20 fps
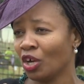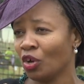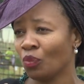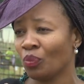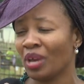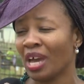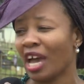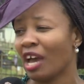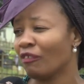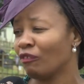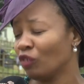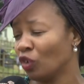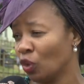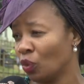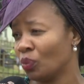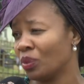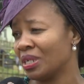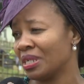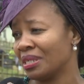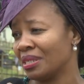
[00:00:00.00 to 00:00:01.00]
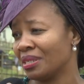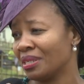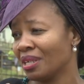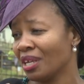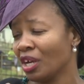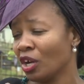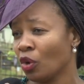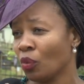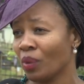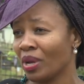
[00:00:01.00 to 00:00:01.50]
We have no words.
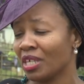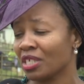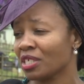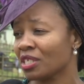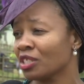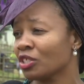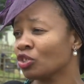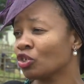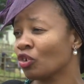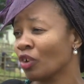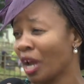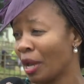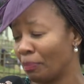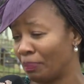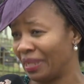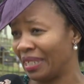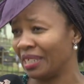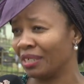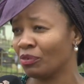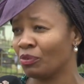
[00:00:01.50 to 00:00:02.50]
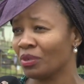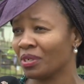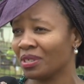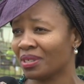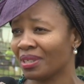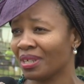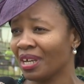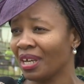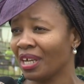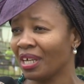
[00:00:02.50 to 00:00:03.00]
We are still grappling
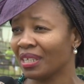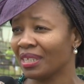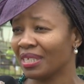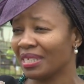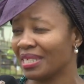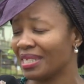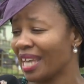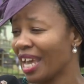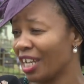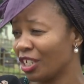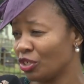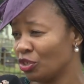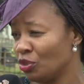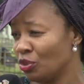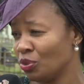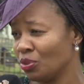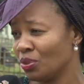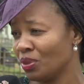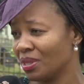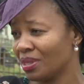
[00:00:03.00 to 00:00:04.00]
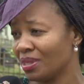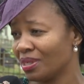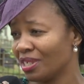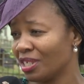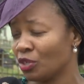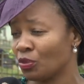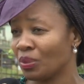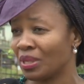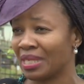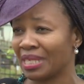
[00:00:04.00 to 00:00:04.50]
with the sad news.
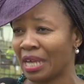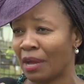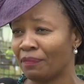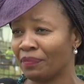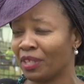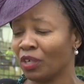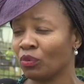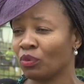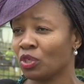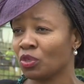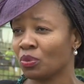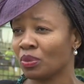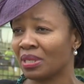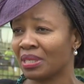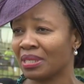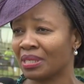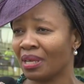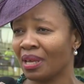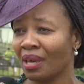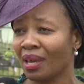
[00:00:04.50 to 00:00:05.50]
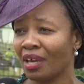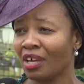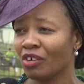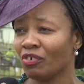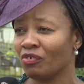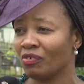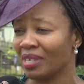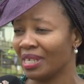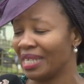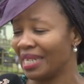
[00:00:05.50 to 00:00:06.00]
It was something which was
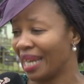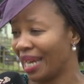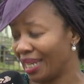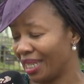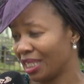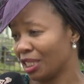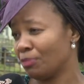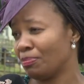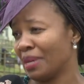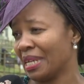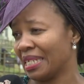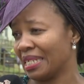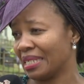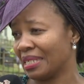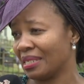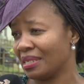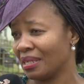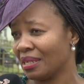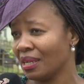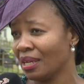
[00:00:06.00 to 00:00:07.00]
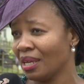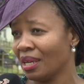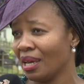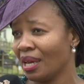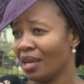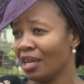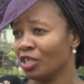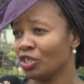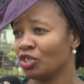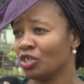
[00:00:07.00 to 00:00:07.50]
really unexpected.
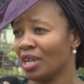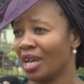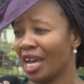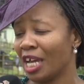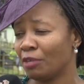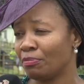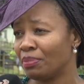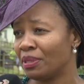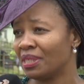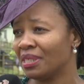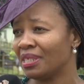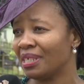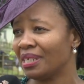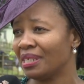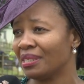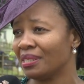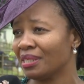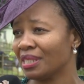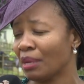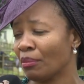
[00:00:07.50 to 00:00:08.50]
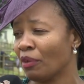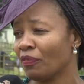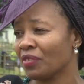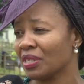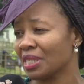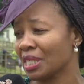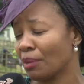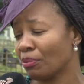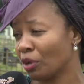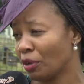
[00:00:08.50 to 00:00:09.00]
She had been in some of
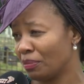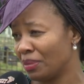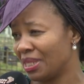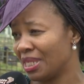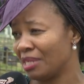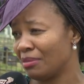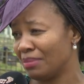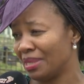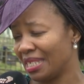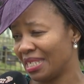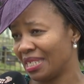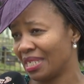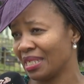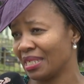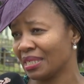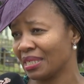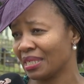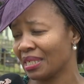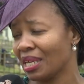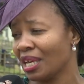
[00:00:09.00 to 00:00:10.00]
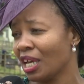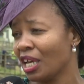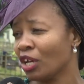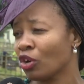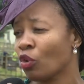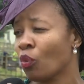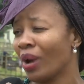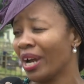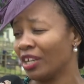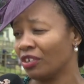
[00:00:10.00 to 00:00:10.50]
the subcommittee meetings uh,
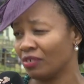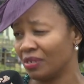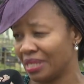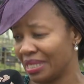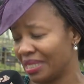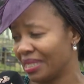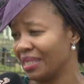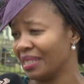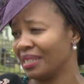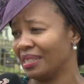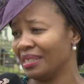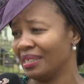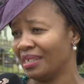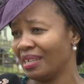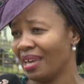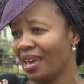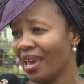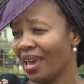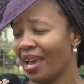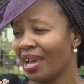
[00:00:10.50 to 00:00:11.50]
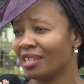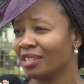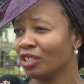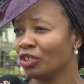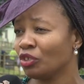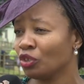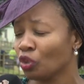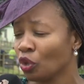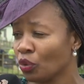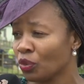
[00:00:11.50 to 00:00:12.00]
quite recently, and
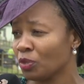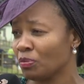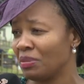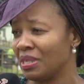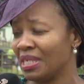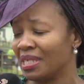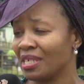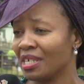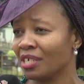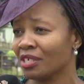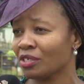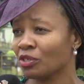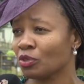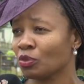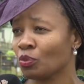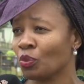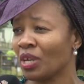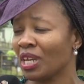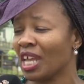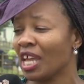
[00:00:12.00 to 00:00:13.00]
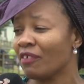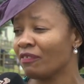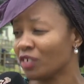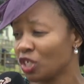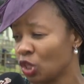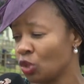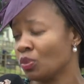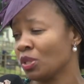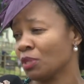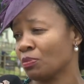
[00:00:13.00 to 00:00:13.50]
in those meetings, whenever
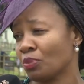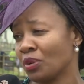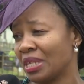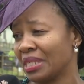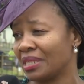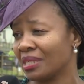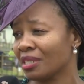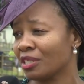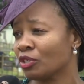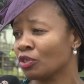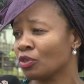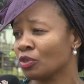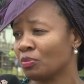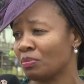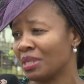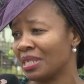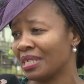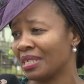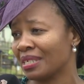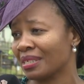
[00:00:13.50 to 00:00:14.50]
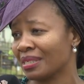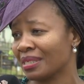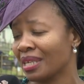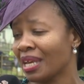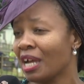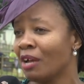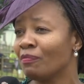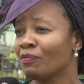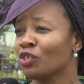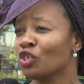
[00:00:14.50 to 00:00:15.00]
she was present at those meetings,
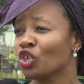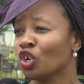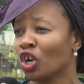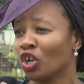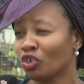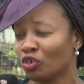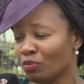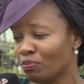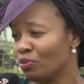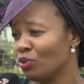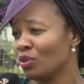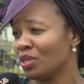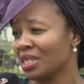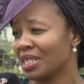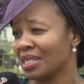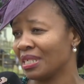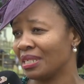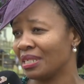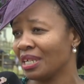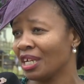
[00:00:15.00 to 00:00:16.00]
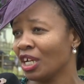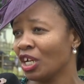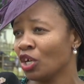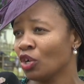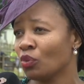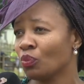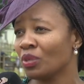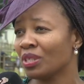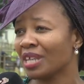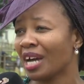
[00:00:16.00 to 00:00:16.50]
she contributed
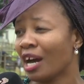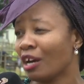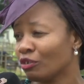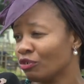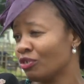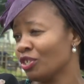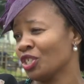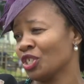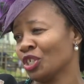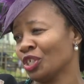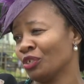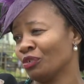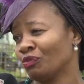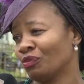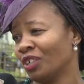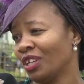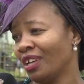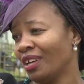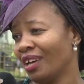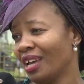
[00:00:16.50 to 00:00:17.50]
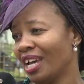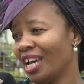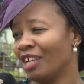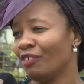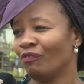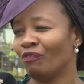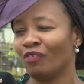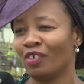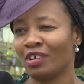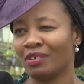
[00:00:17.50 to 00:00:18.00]
without reserve
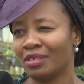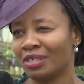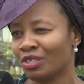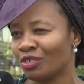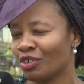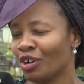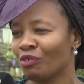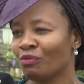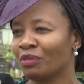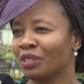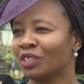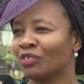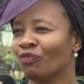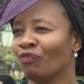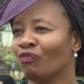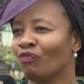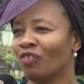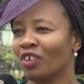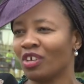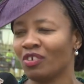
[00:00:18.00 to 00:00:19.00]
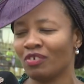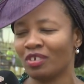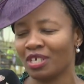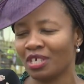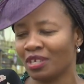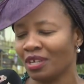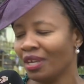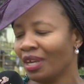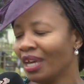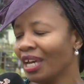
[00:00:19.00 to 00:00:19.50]
and very strong willed,
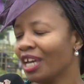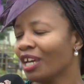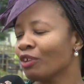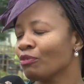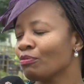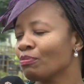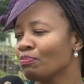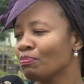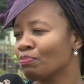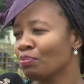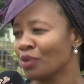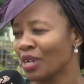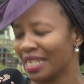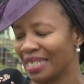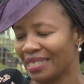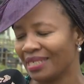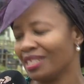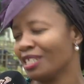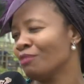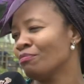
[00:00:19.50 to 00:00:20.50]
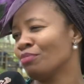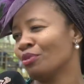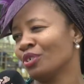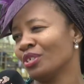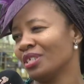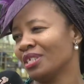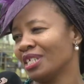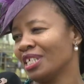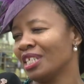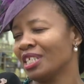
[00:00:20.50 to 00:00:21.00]
very uh, brilliant
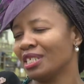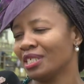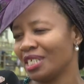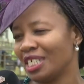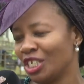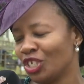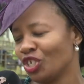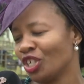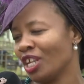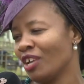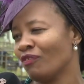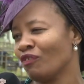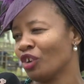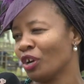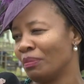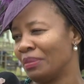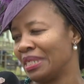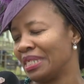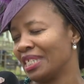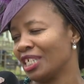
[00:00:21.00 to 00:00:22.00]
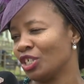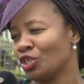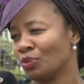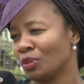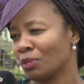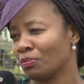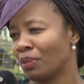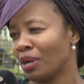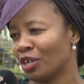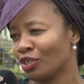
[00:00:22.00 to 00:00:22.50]
input in each and every committee that she
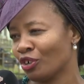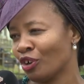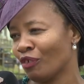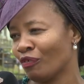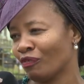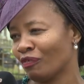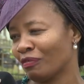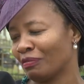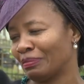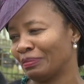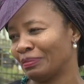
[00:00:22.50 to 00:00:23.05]
was part of.